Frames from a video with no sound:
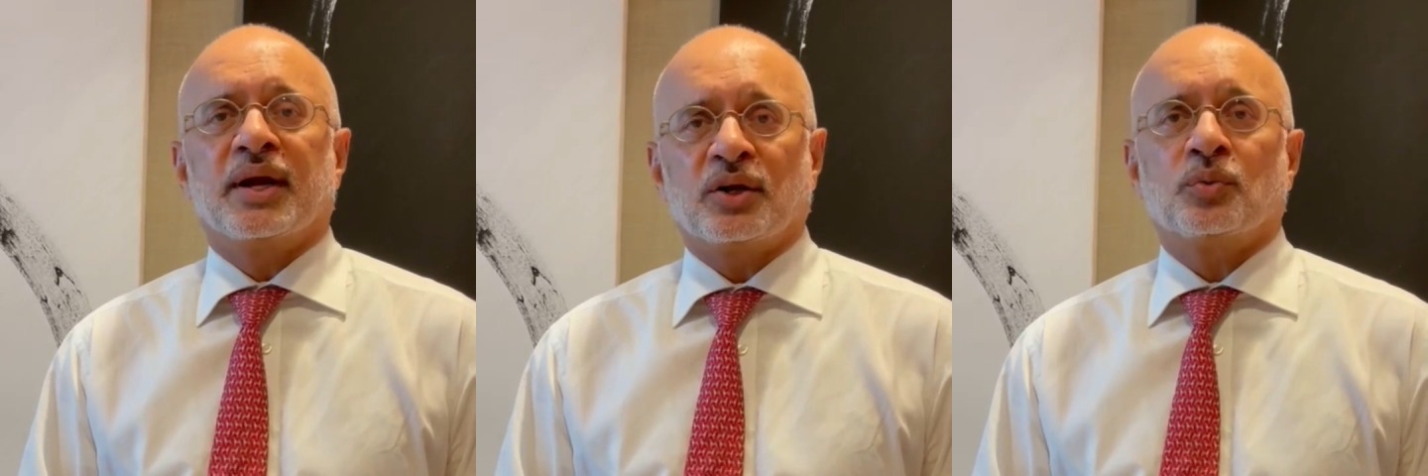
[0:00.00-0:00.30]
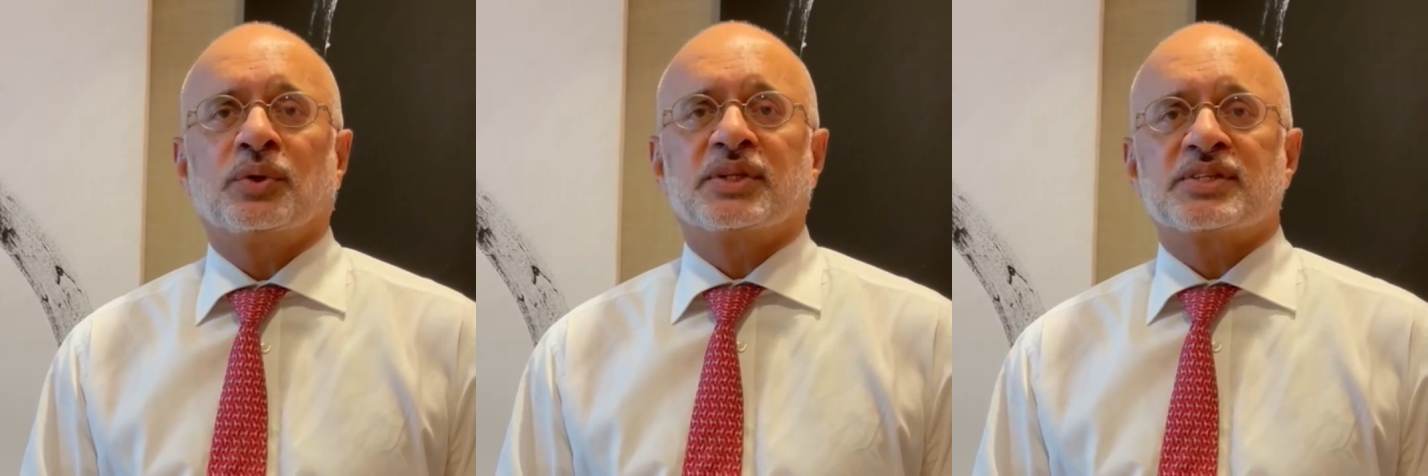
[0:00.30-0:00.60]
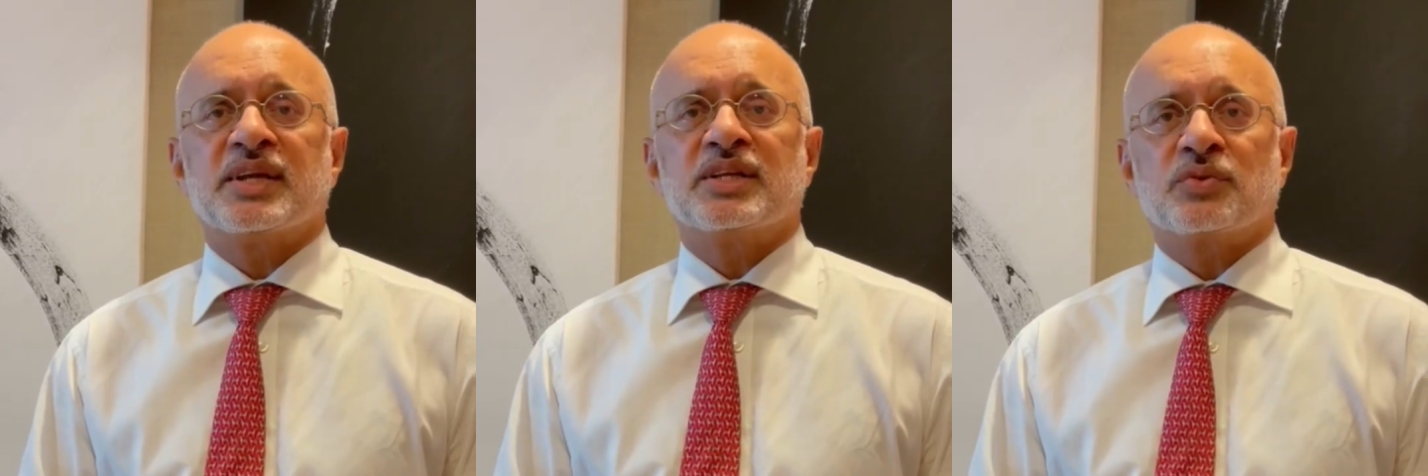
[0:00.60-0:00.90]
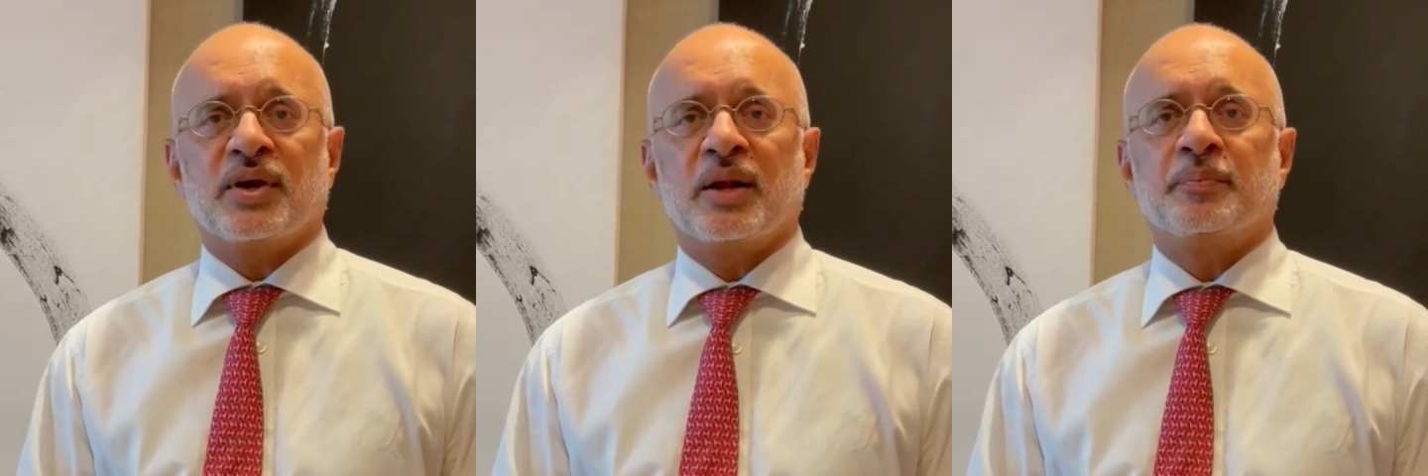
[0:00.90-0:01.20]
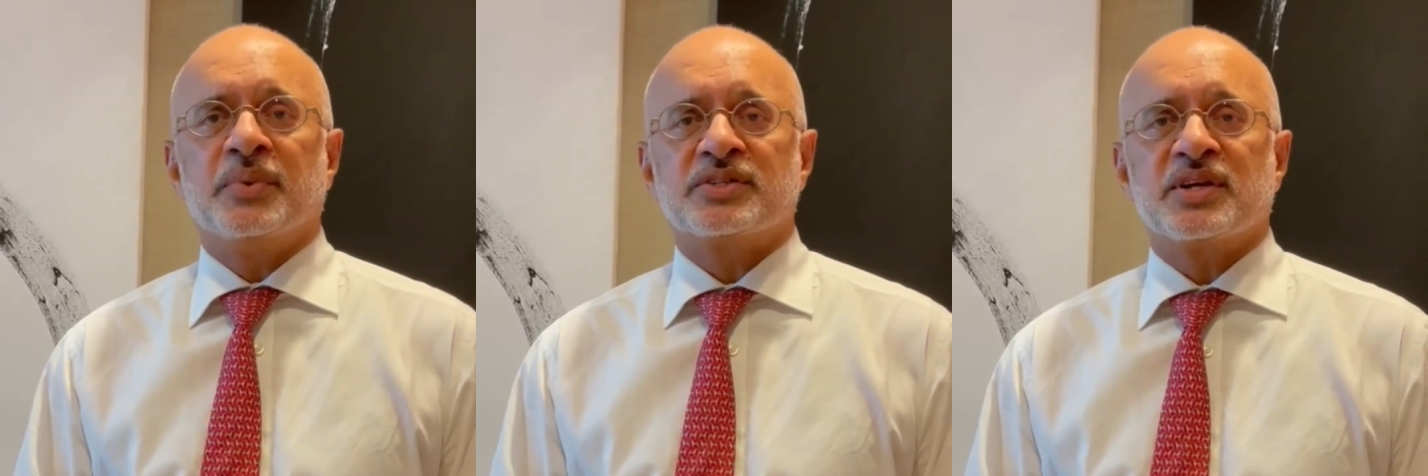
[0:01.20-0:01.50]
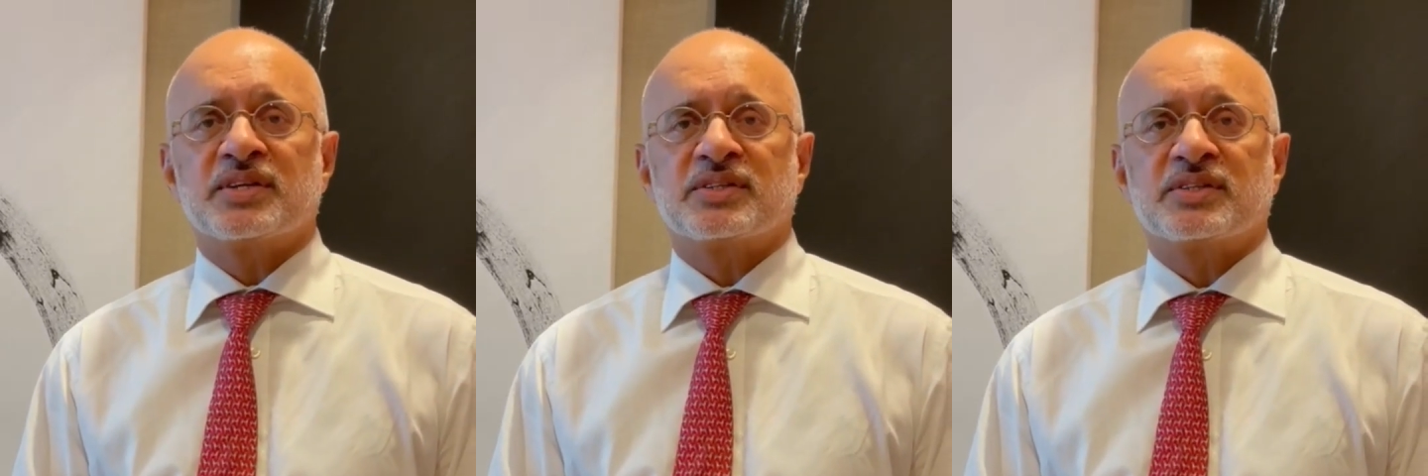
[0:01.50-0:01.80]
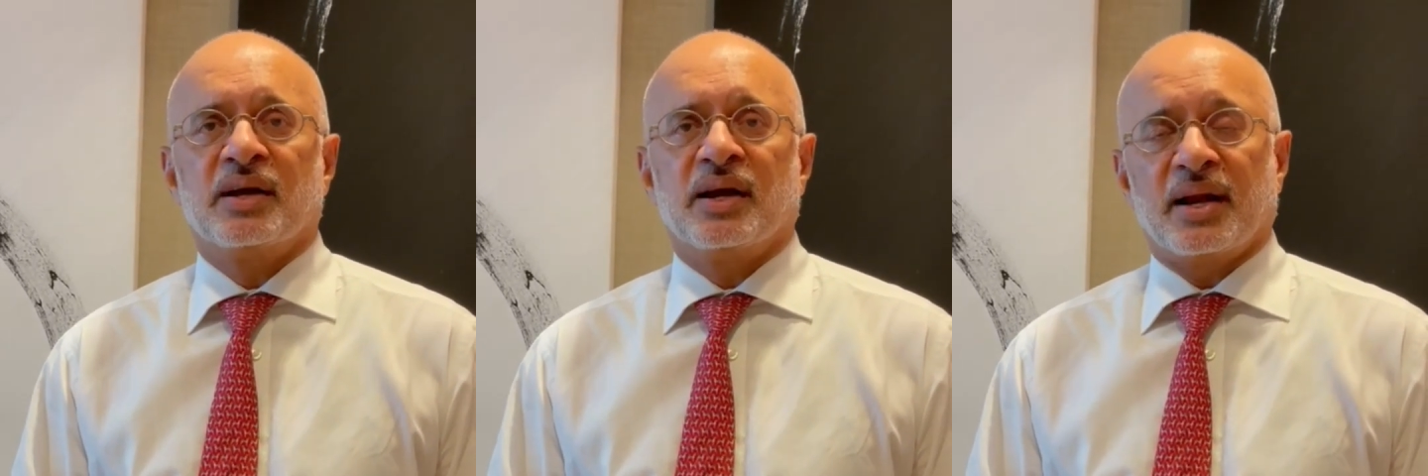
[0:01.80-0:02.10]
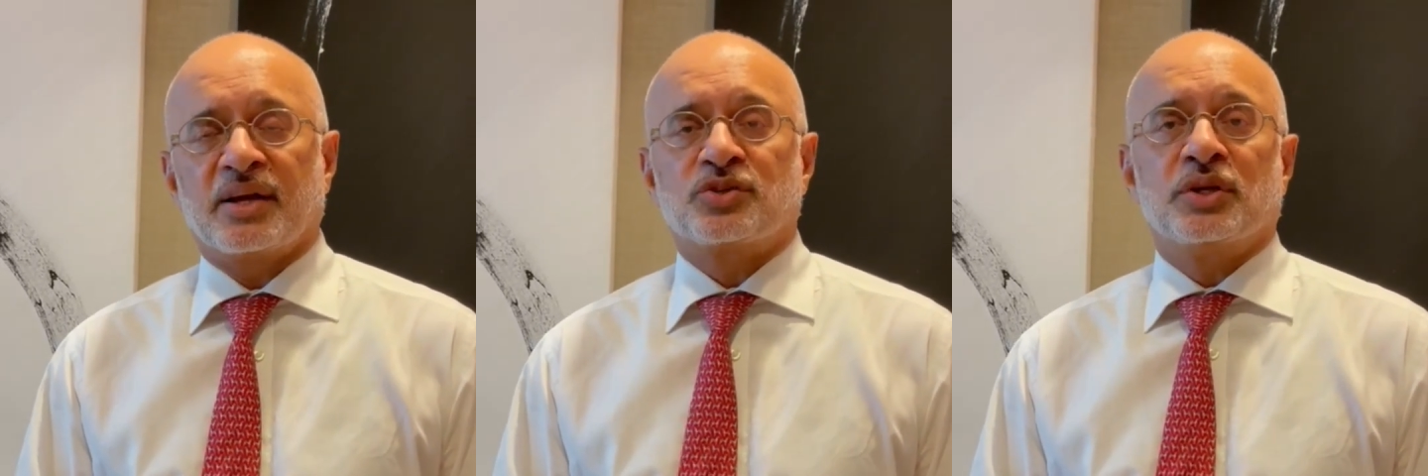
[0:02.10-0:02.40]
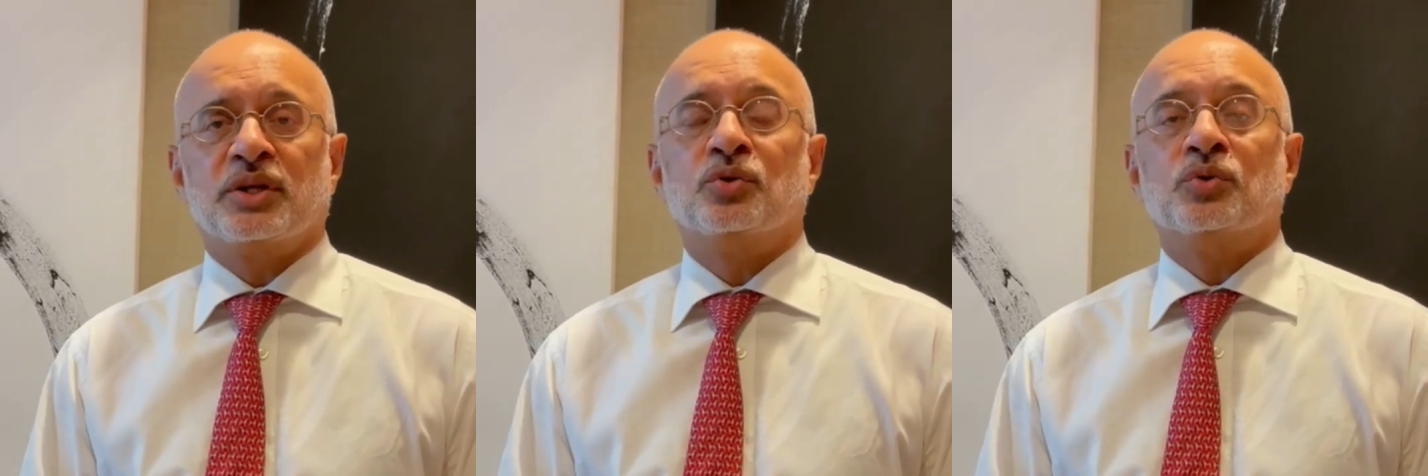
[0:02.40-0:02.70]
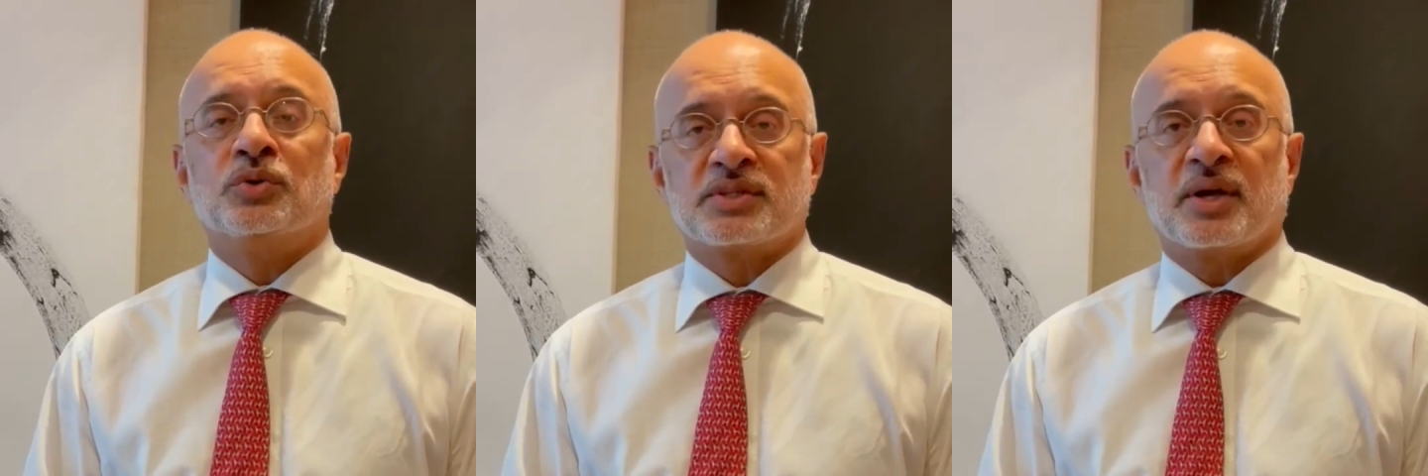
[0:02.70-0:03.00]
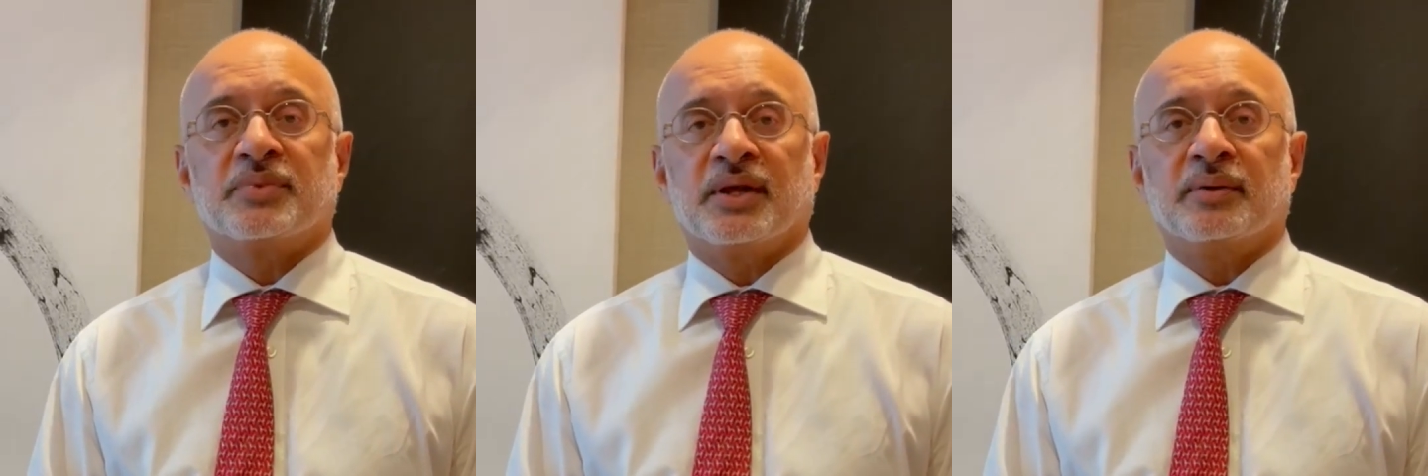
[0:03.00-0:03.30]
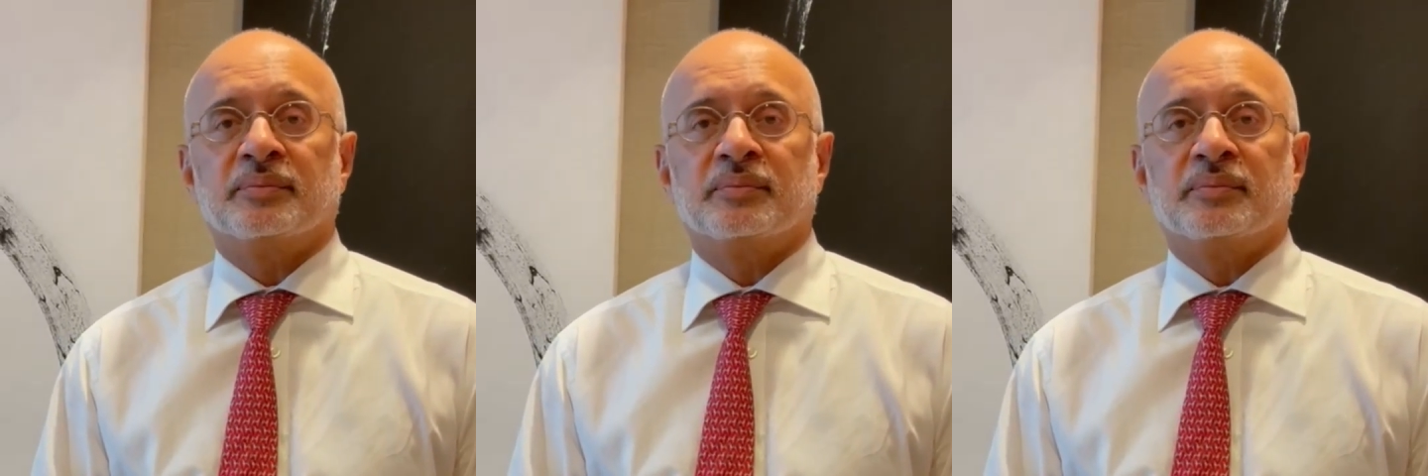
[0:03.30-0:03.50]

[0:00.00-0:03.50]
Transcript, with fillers: get over the sense of helplessness and actually do something.